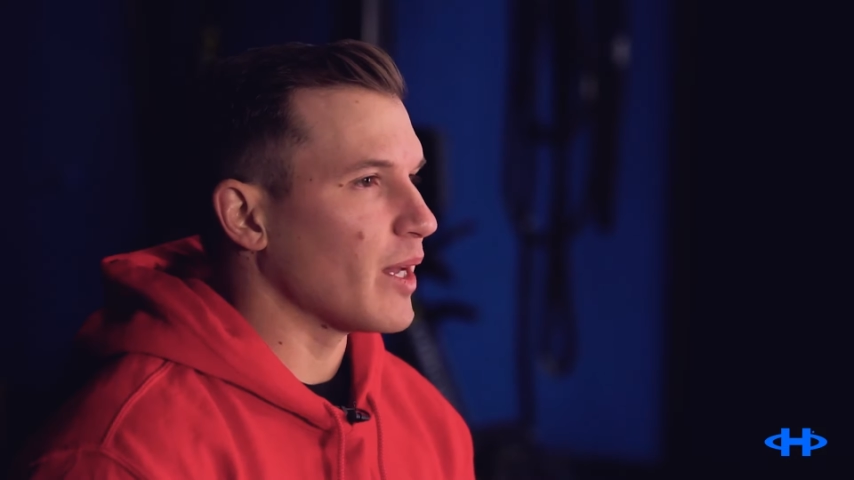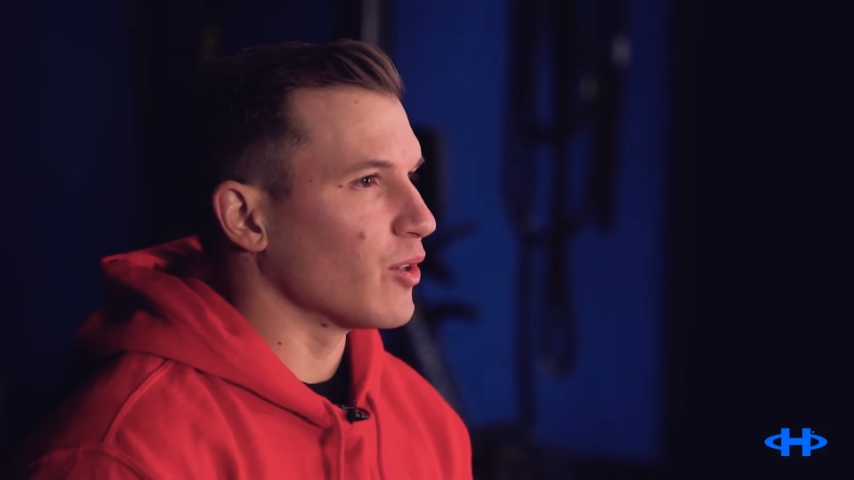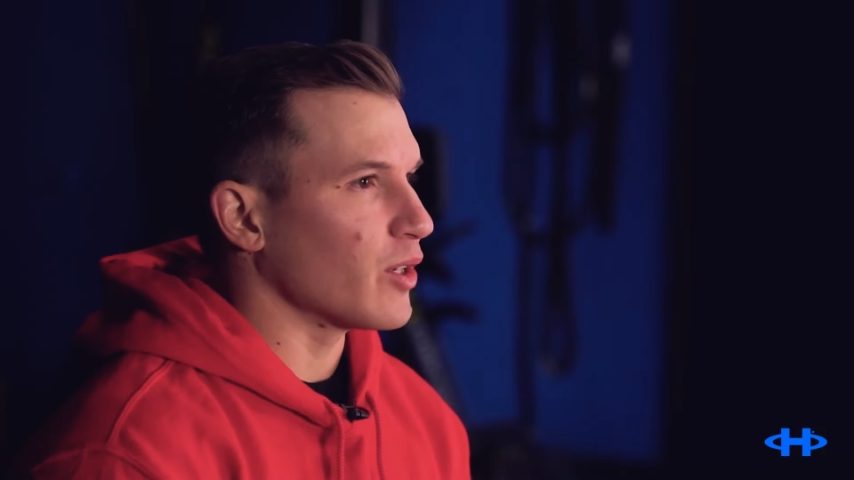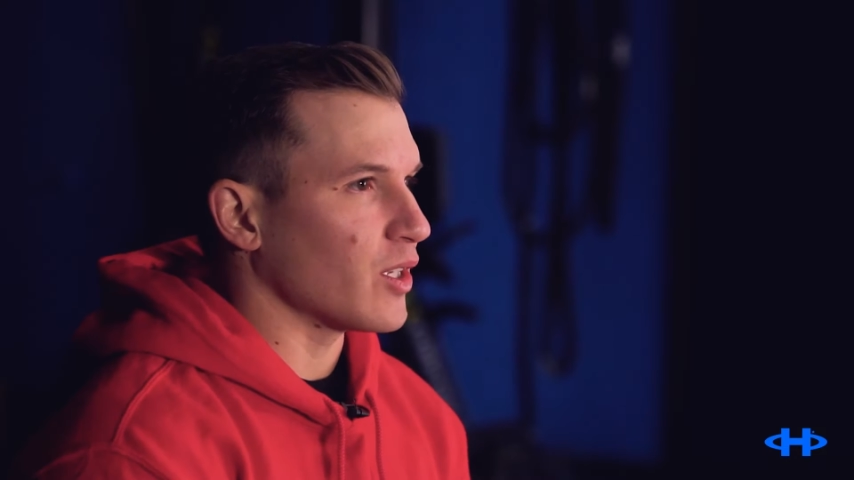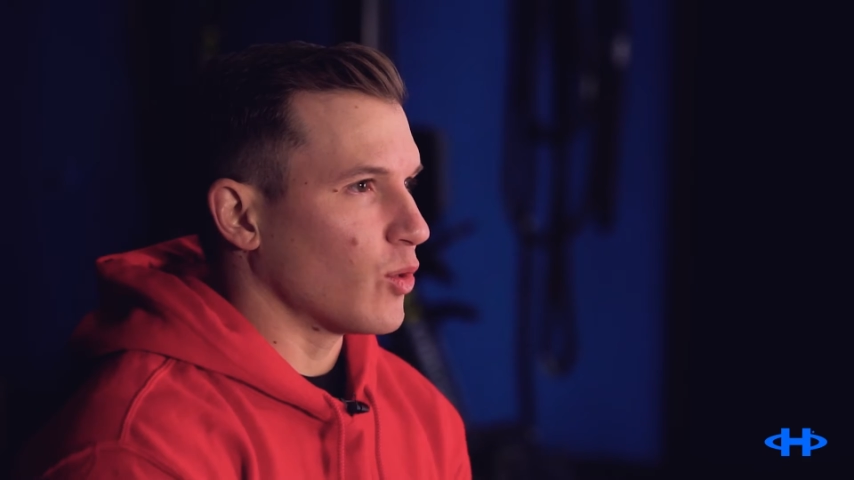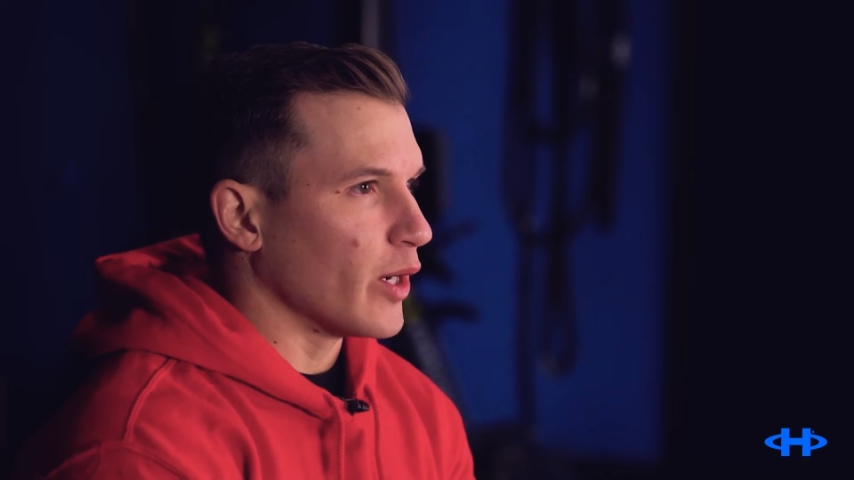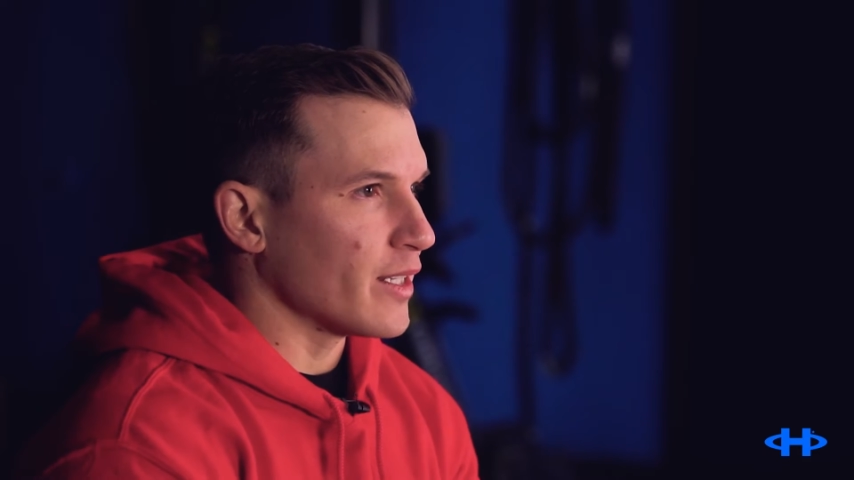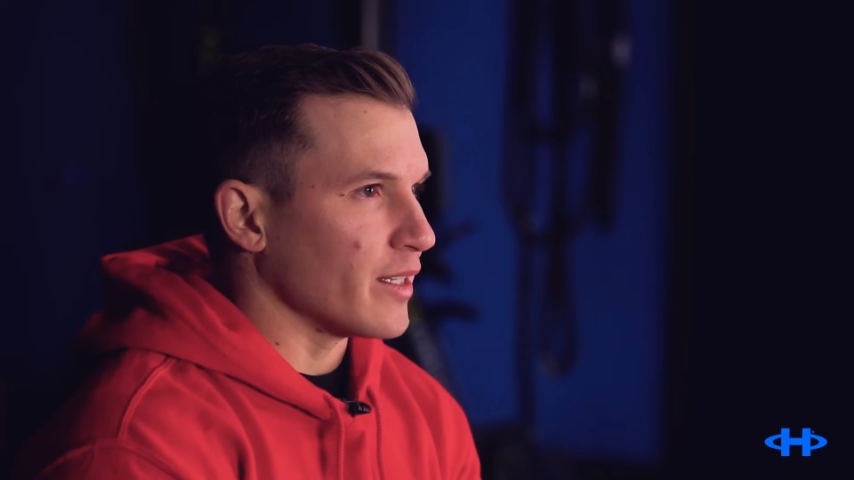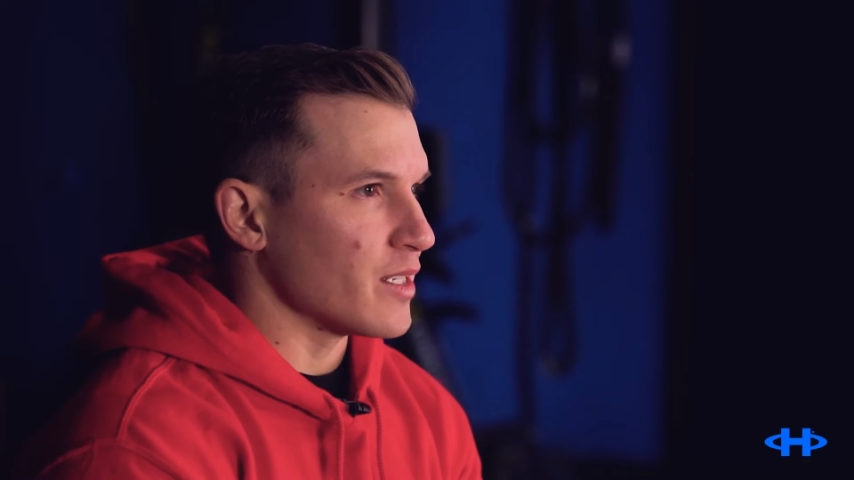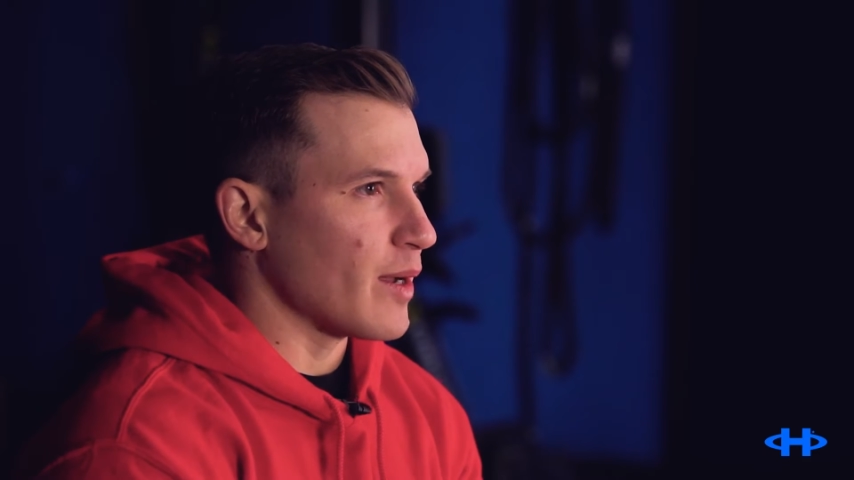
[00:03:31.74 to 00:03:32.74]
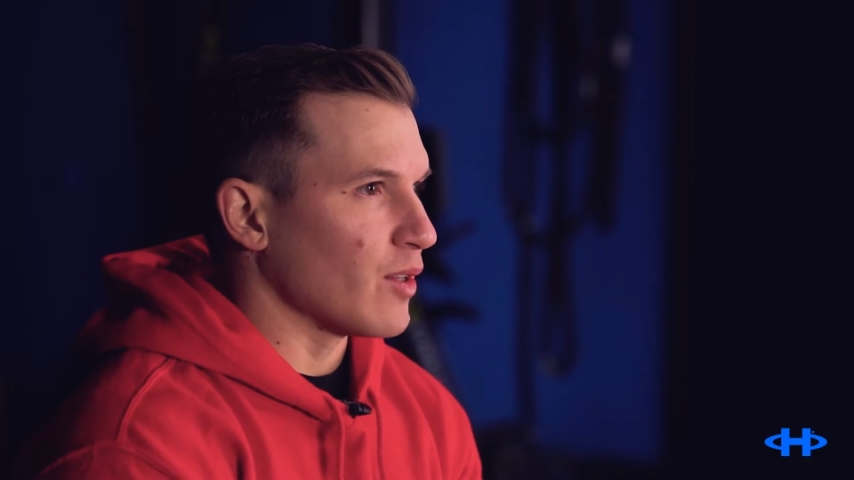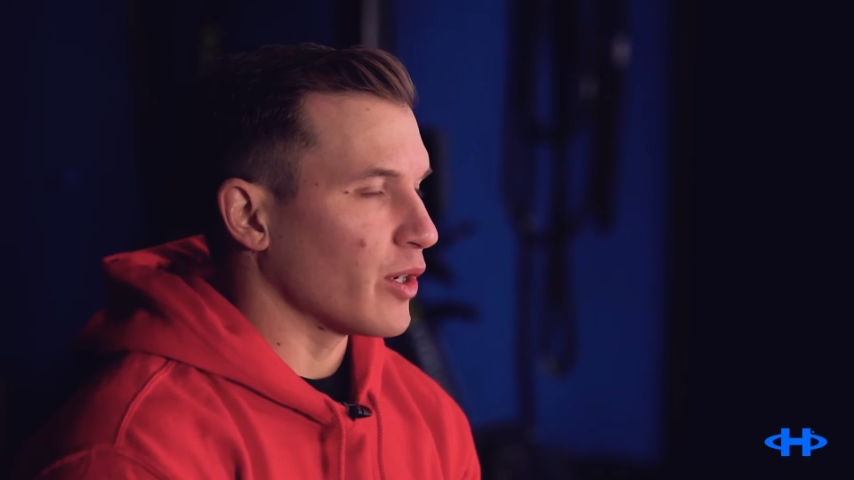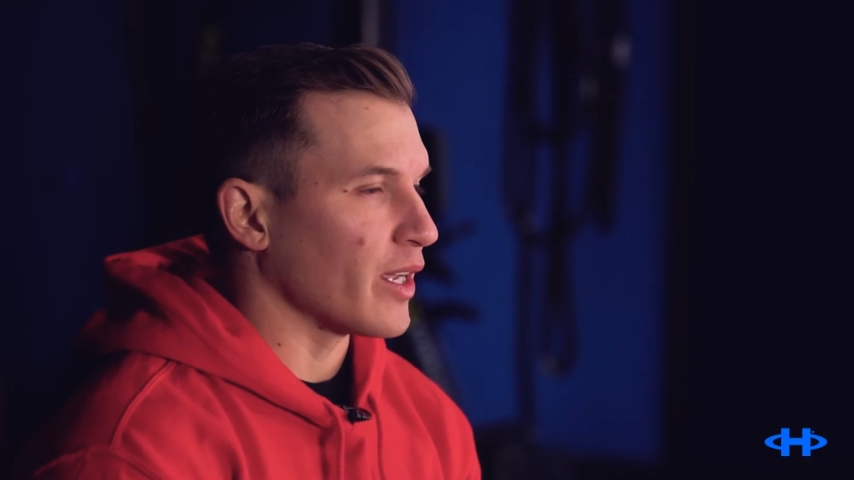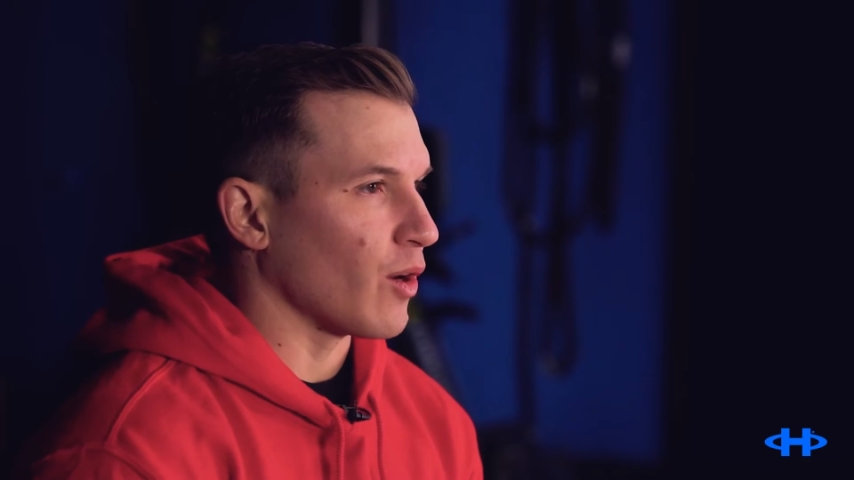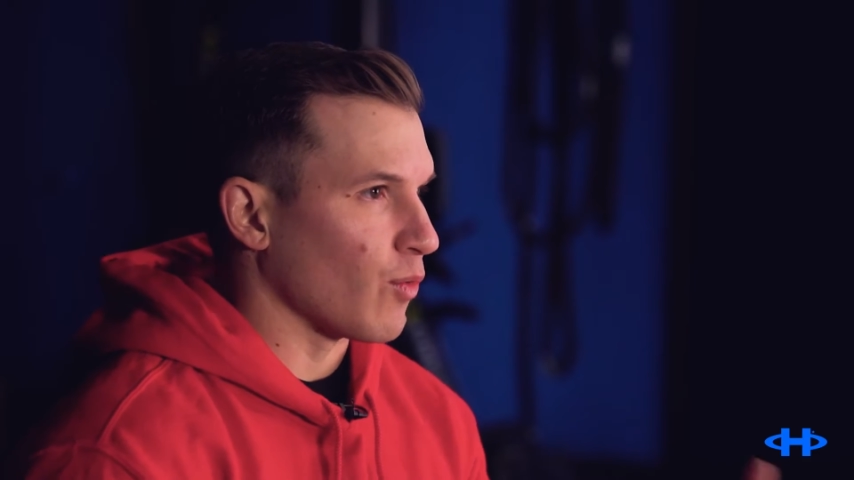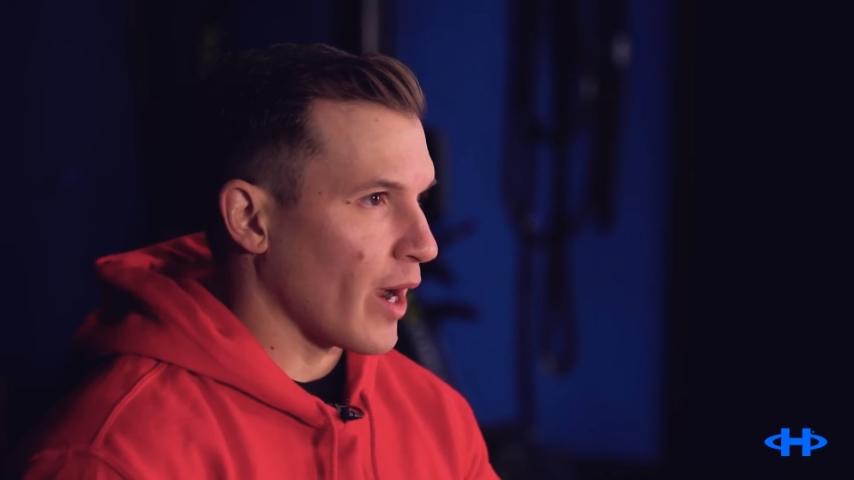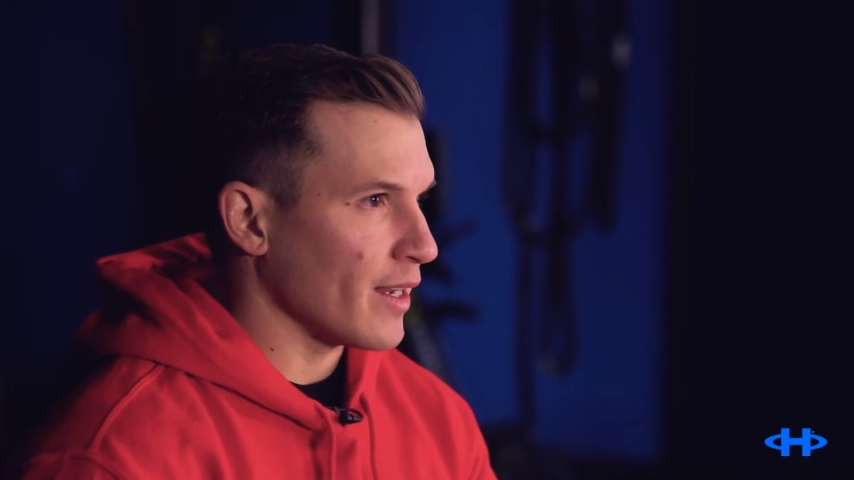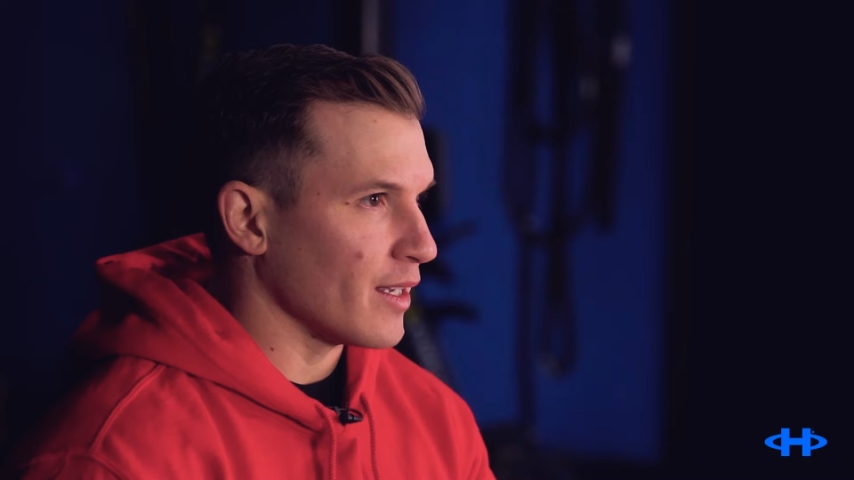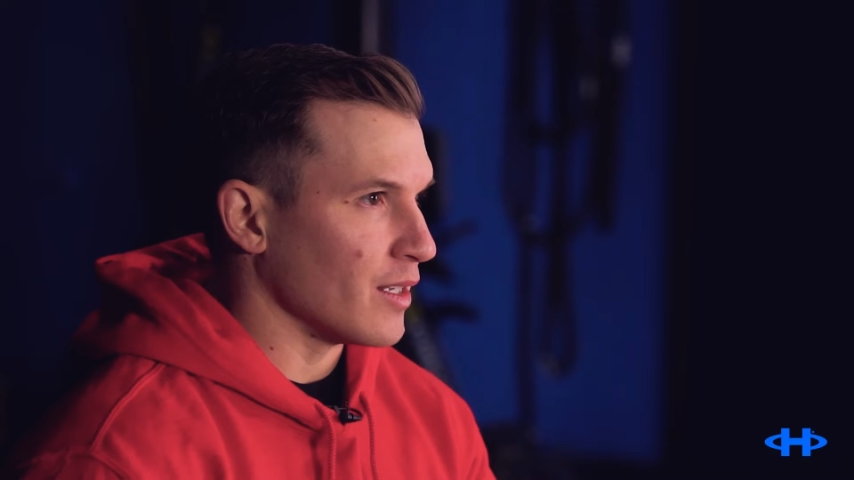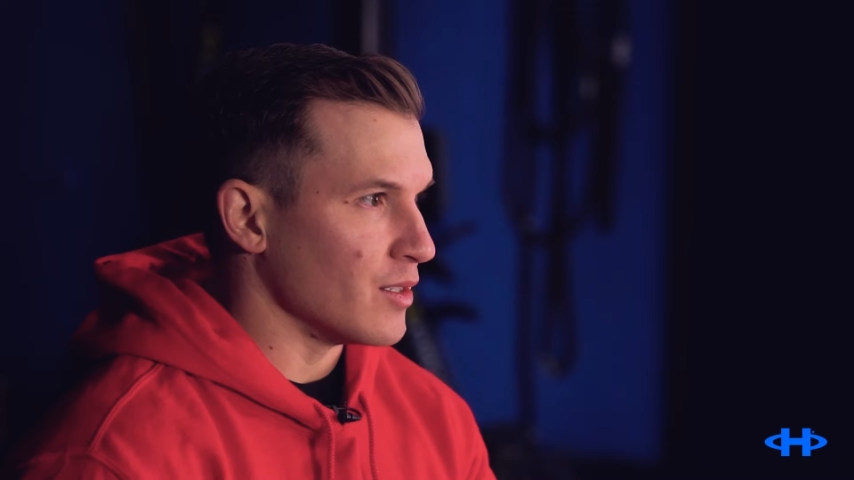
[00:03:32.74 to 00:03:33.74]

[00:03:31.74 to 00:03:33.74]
about learning quickly, it's about learning it right